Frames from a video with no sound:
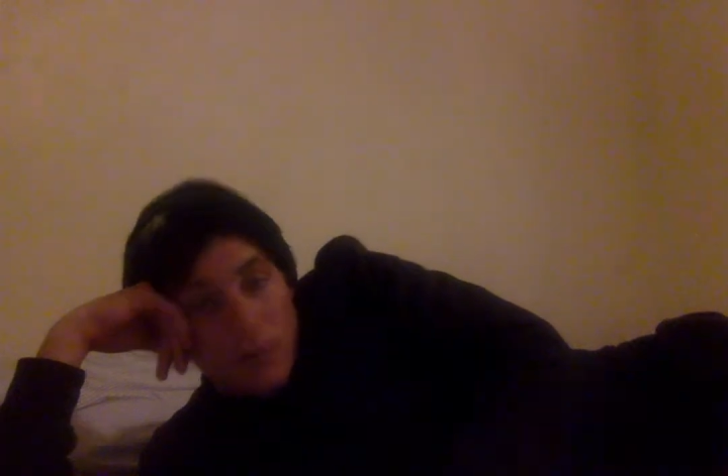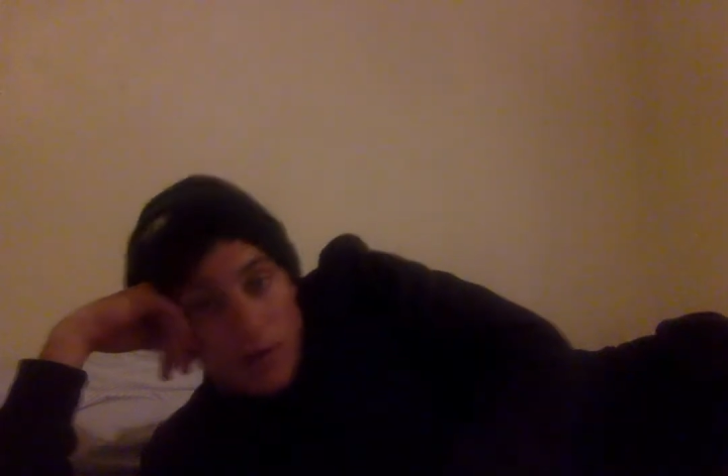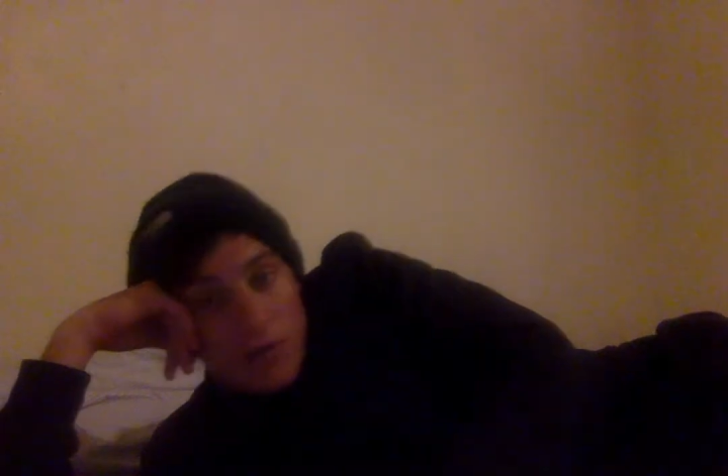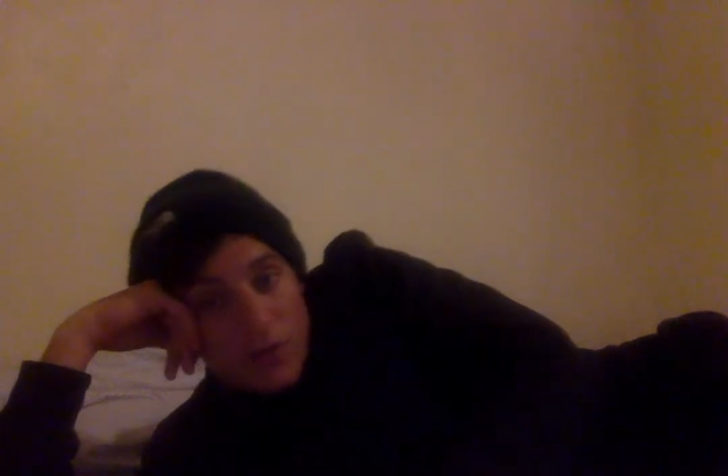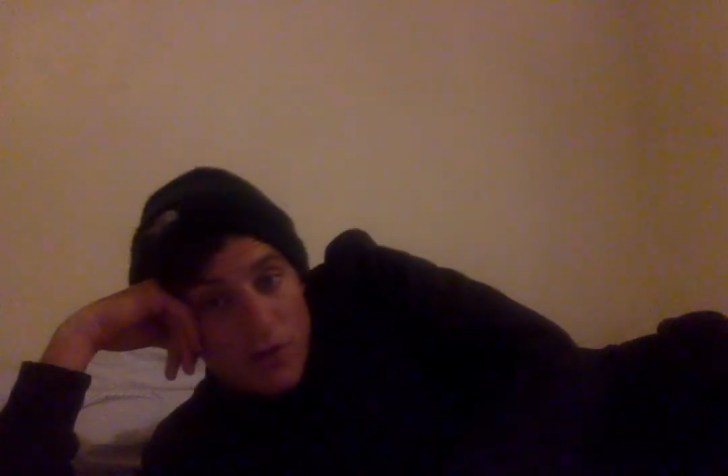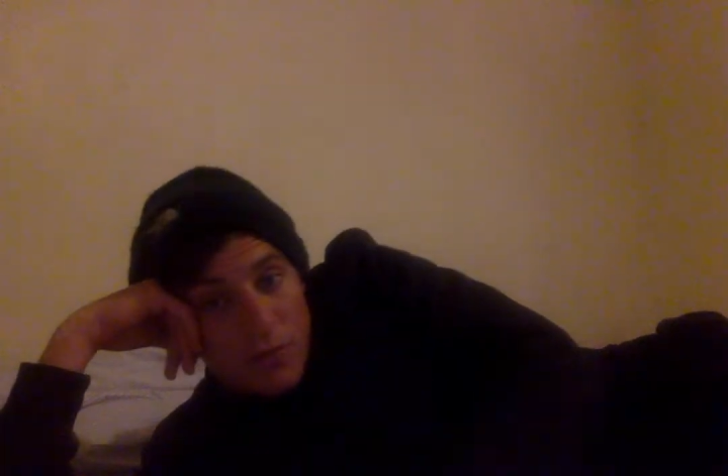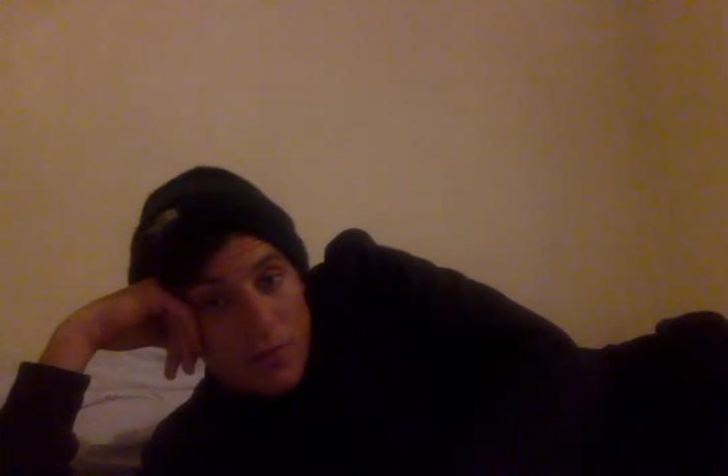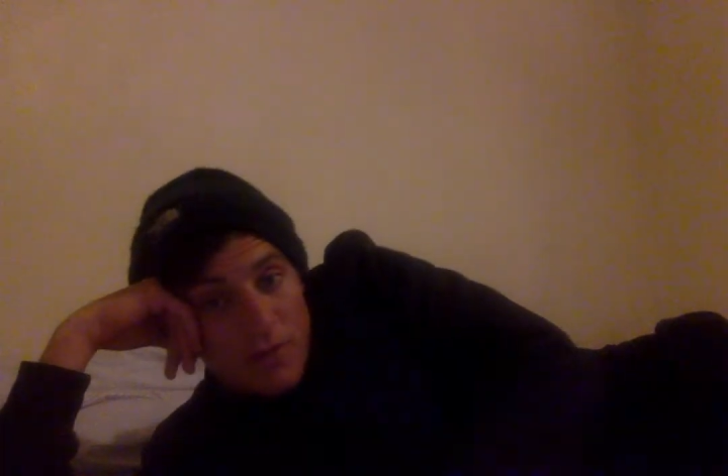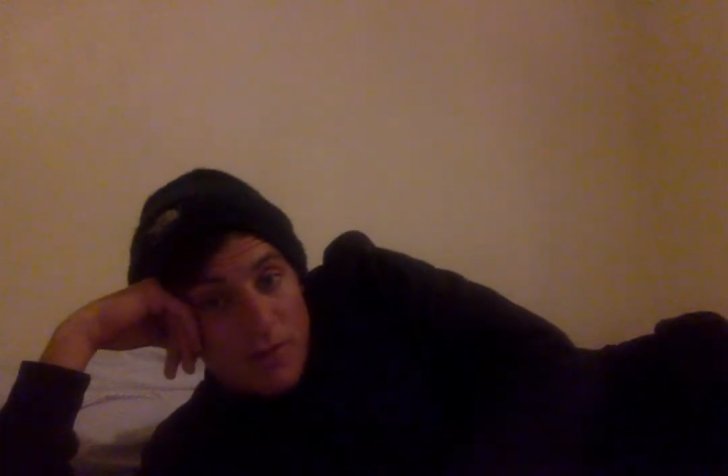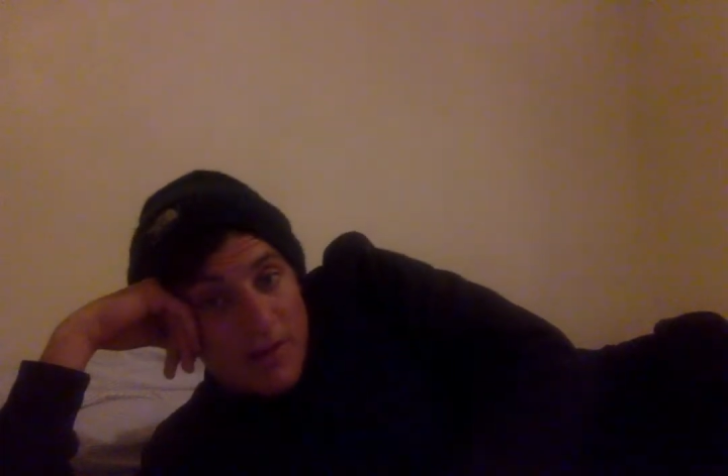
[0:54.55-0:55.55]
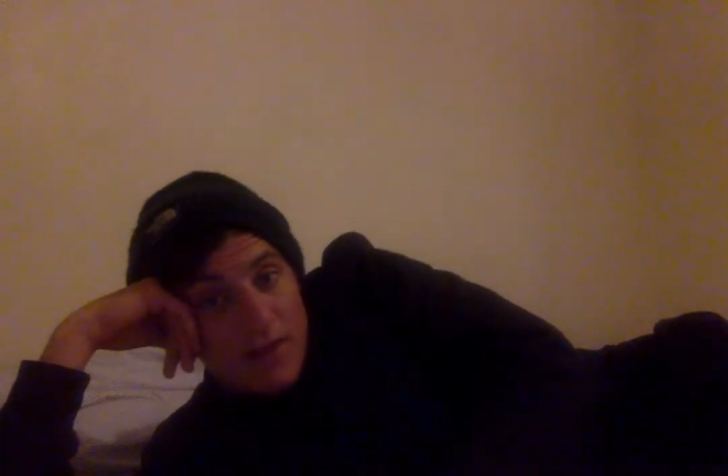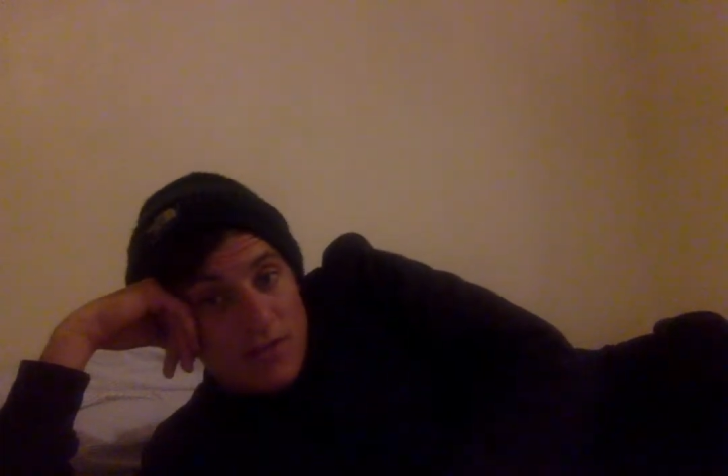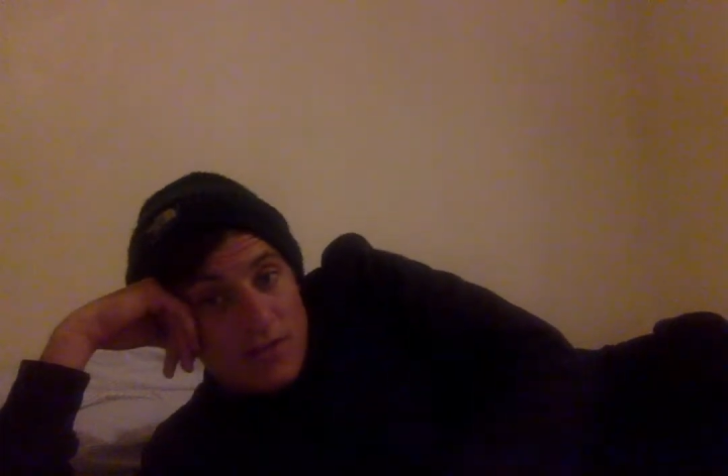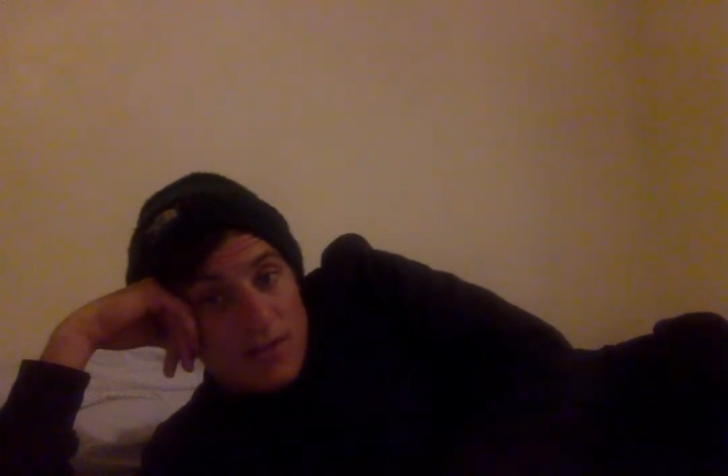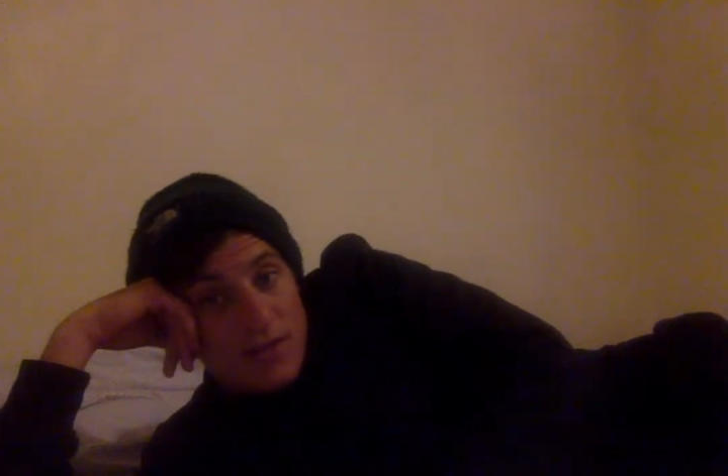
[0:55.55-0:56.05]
me off for not putting the bin out,